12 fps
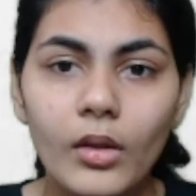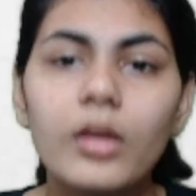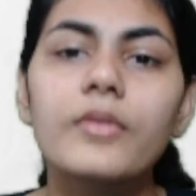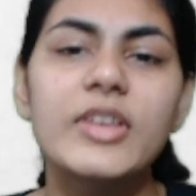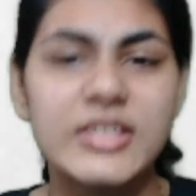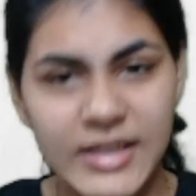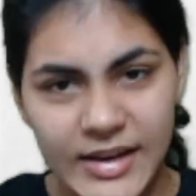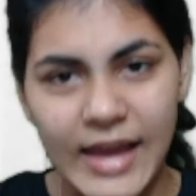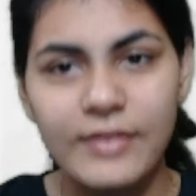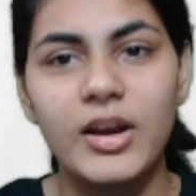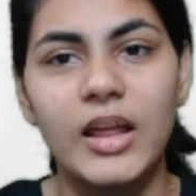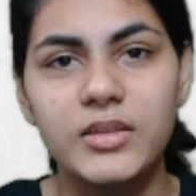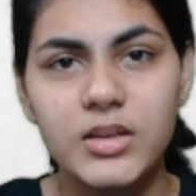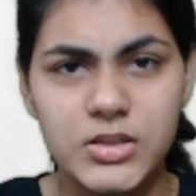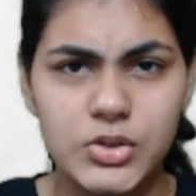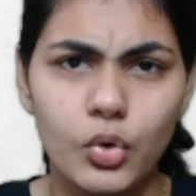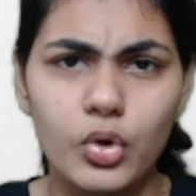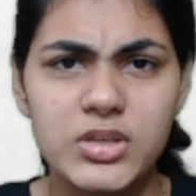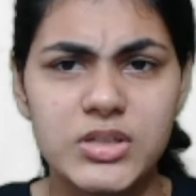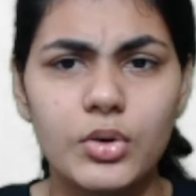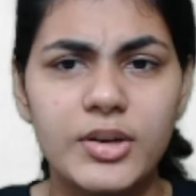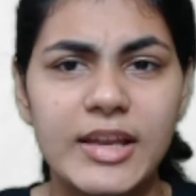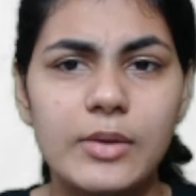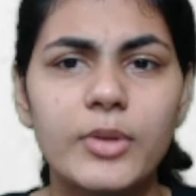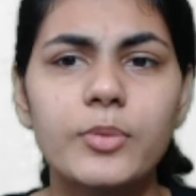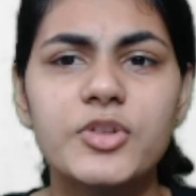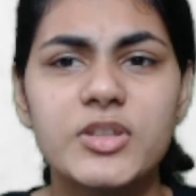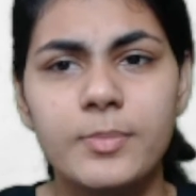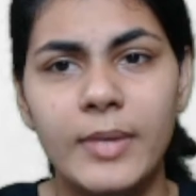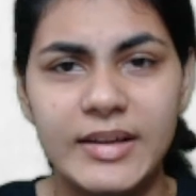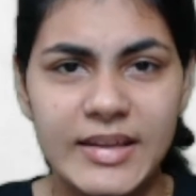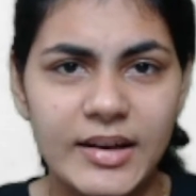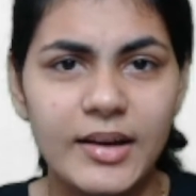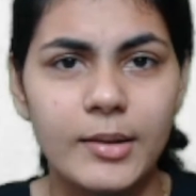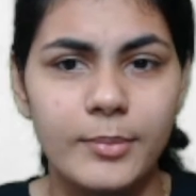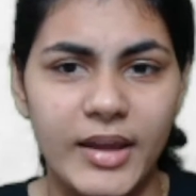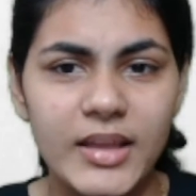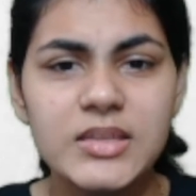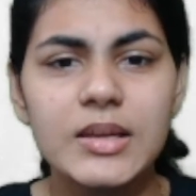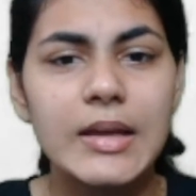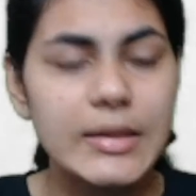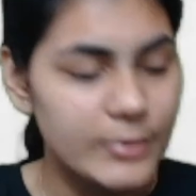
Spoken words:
we still have another source to deal with, which is material remains.